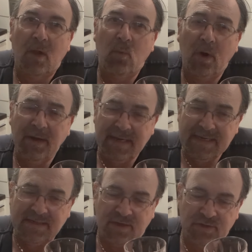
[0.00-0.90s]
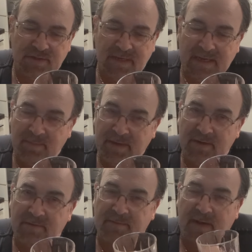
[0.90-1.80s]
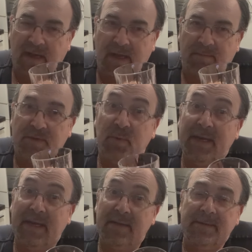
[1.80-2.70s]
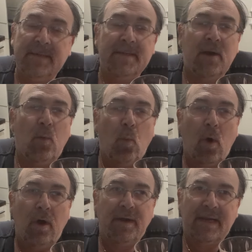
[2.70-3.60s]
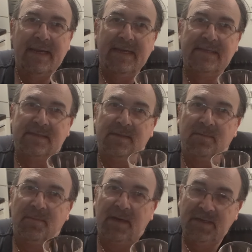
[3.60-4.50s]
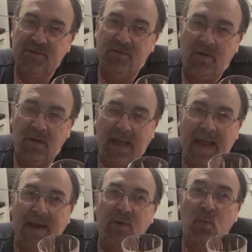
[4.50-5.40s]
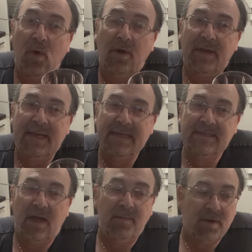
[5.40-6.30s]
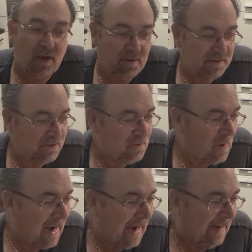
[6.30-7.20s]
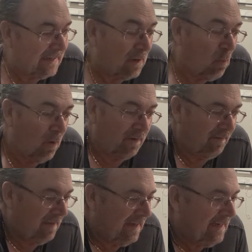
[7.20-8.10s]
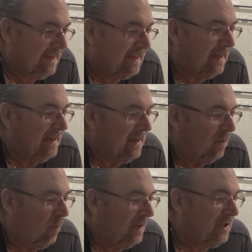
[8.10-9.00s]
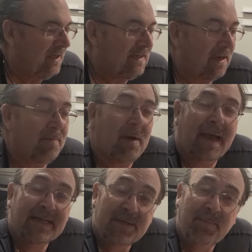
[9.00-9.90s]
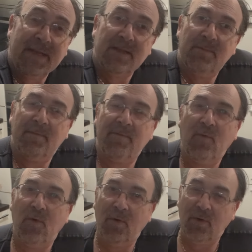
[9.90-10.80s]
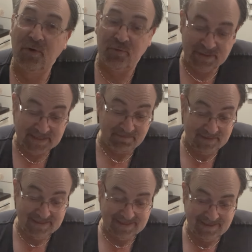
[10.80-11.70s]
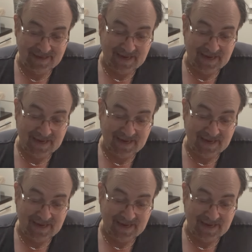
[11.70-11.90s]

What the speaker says: One is just a little bit of sweetener, one is some glycerol, and one is I'm going to add one of these, which is, I actually picked them up for Christmas,